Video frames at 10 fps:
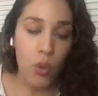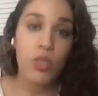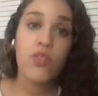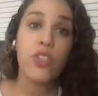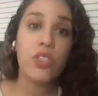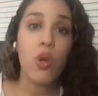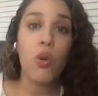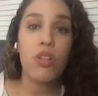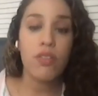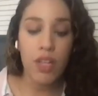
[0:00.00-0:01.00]
was for a
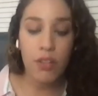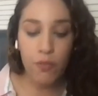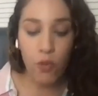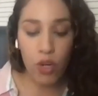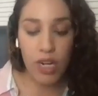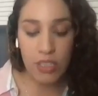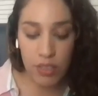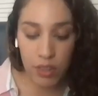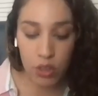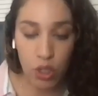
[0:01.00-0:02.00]
total of
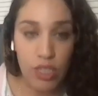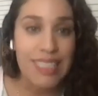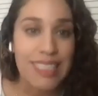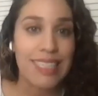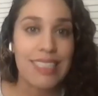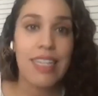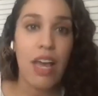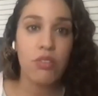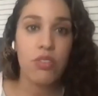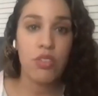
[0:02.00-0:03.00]

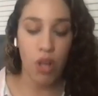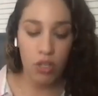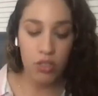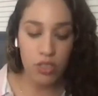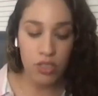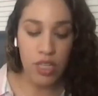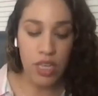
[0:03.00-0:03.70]
$436,000